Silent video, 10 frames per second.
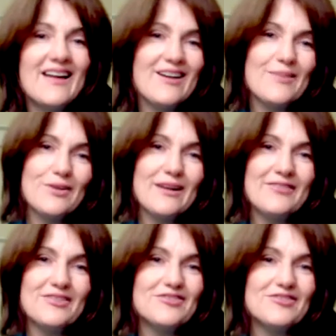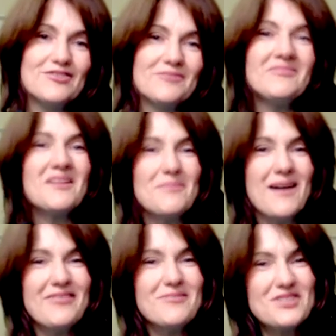I hope you love it too. Bye
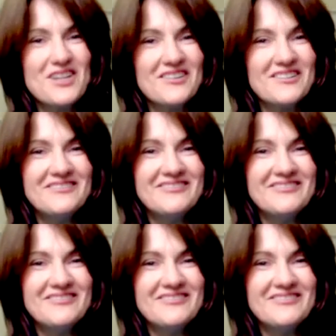from Cheryl.